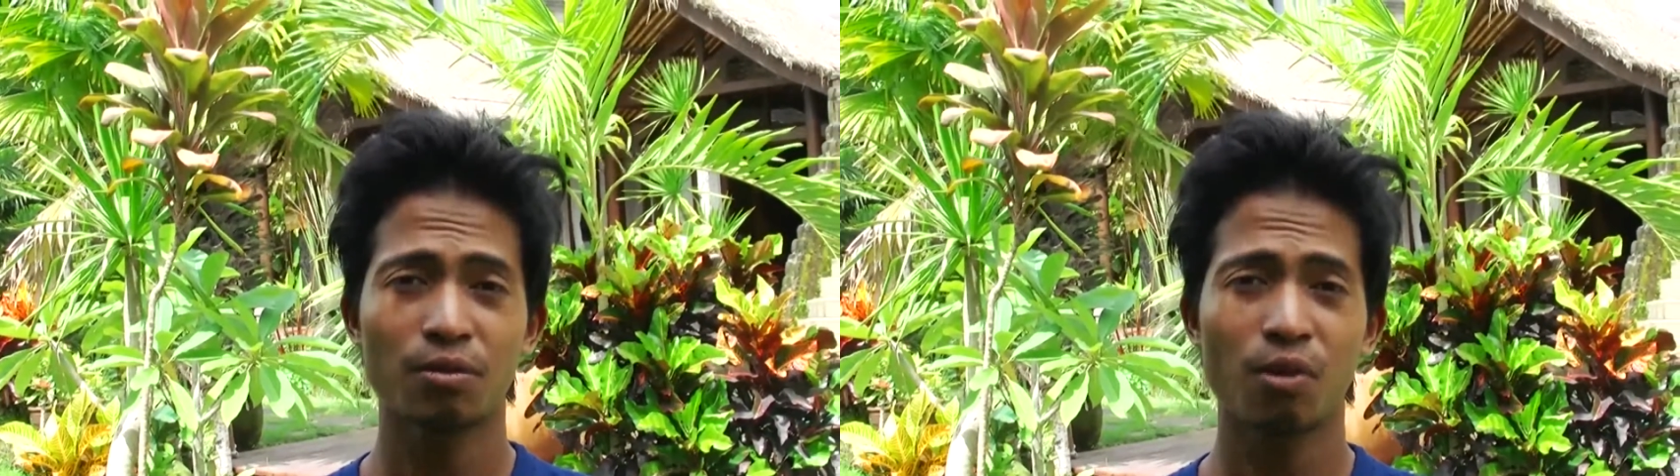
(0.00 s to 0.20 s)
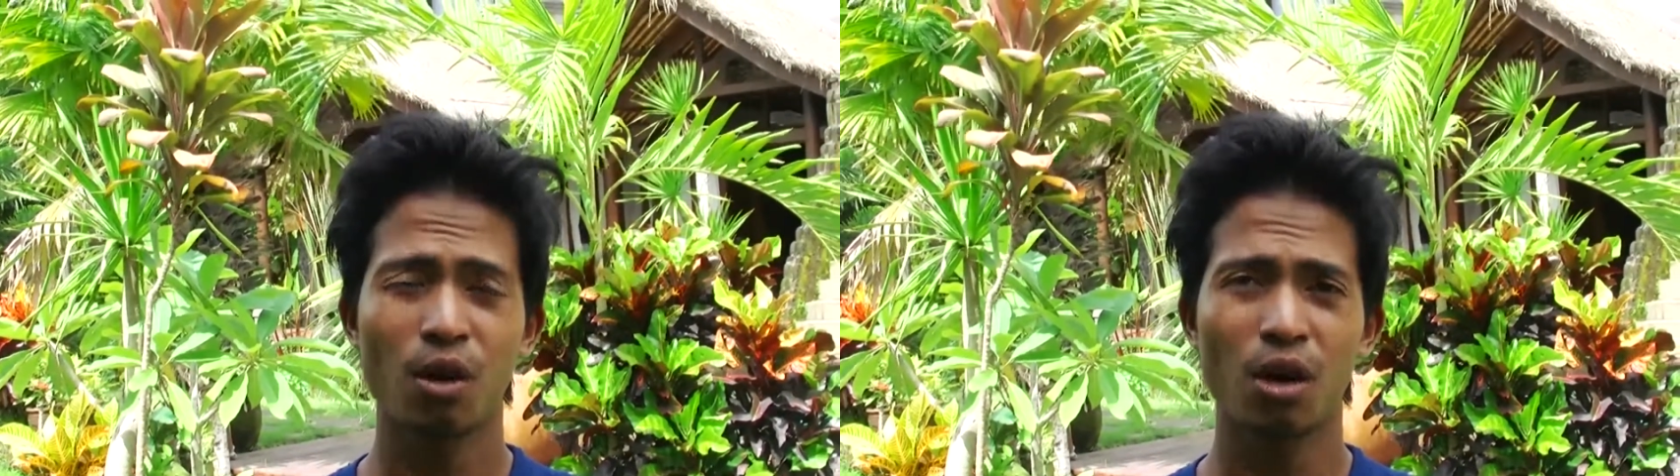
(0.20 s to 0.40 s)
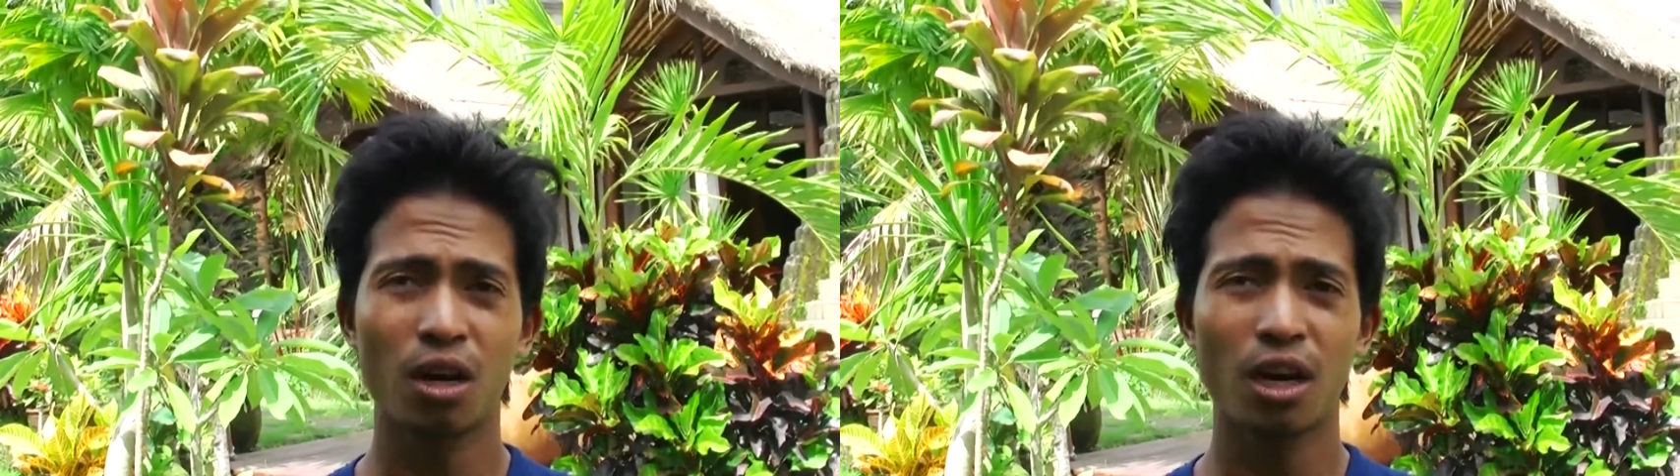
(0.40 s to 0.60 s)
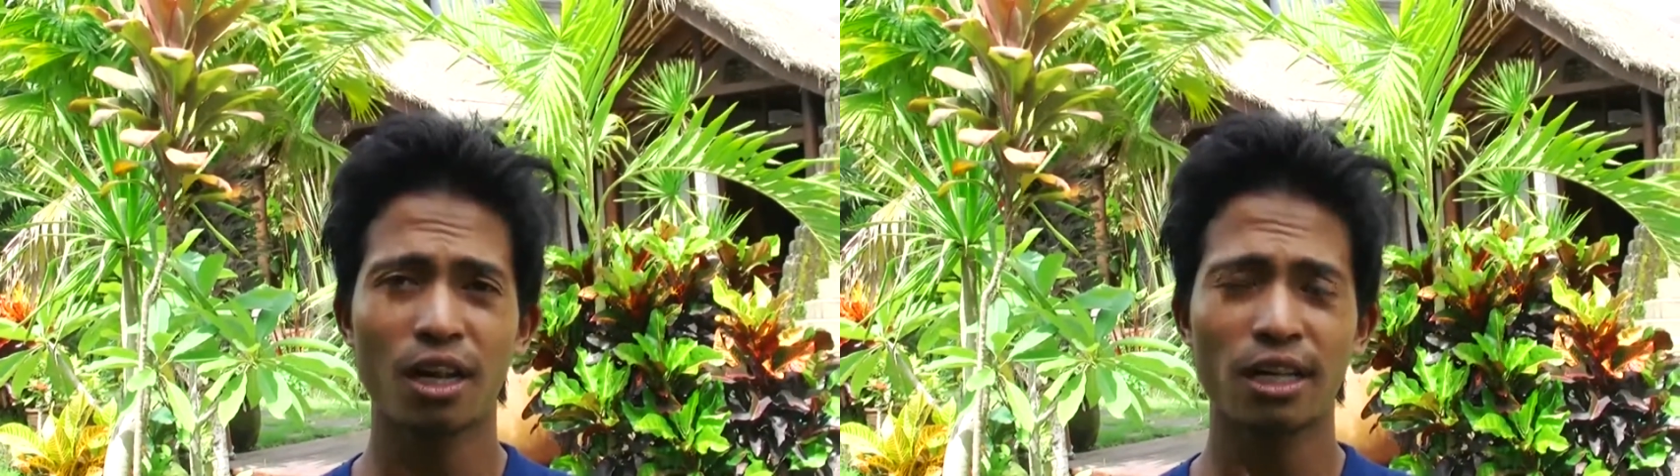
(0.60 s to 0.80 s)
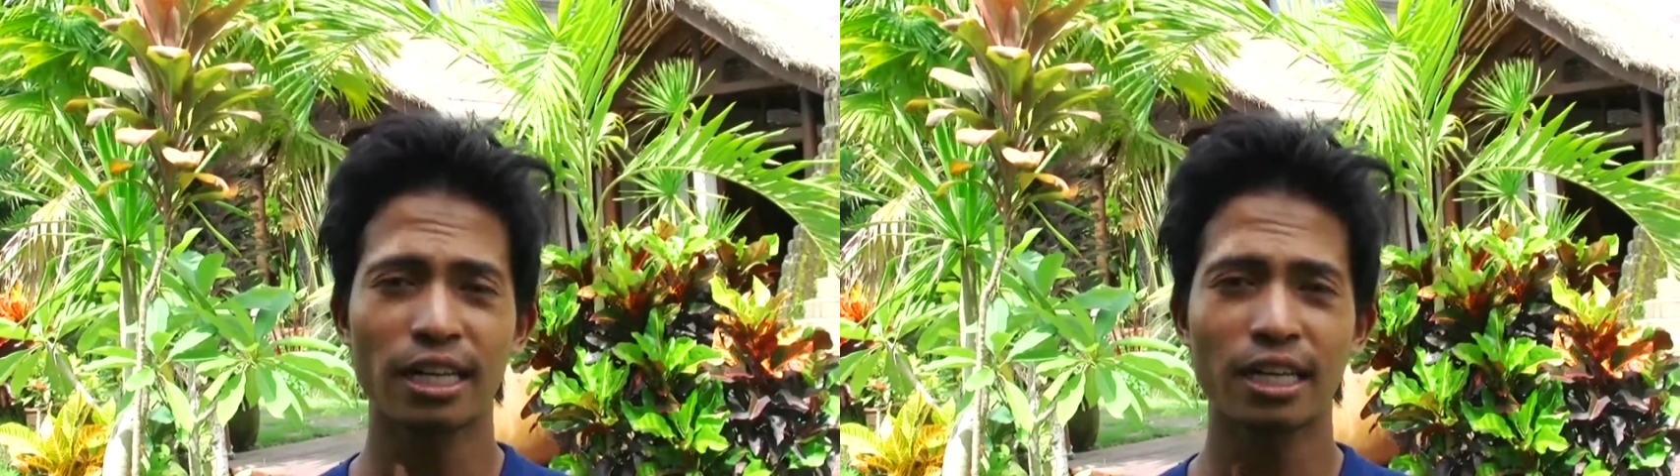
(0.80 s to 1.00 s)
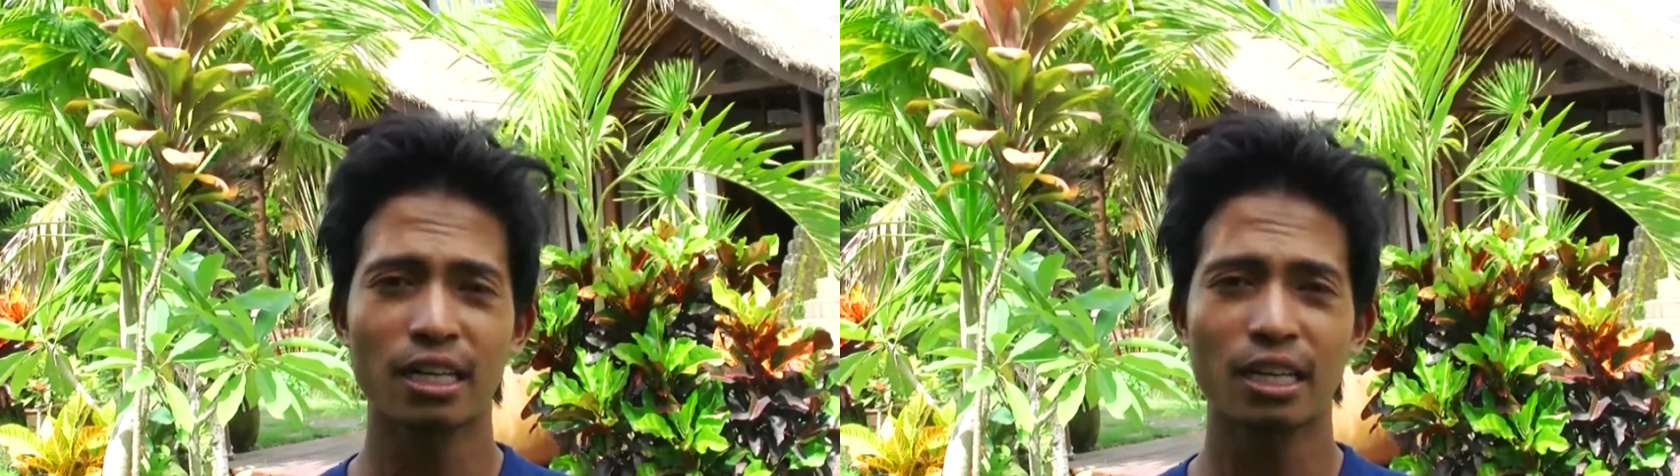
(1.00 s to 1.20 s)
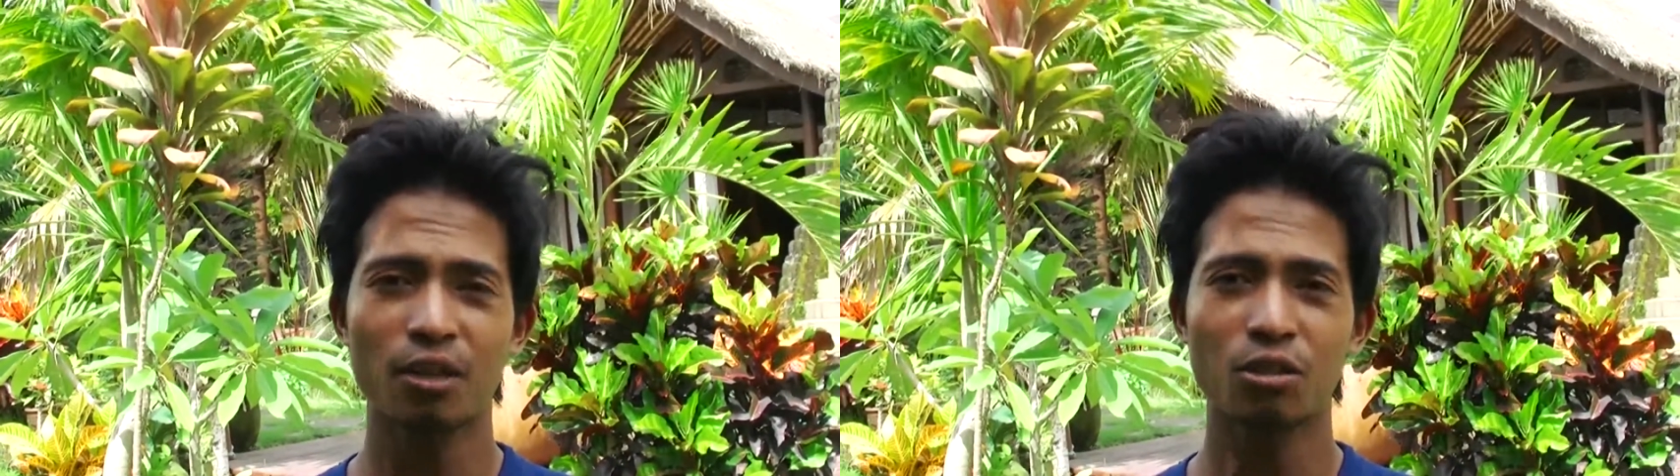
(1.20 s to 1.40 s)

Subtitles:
for learning and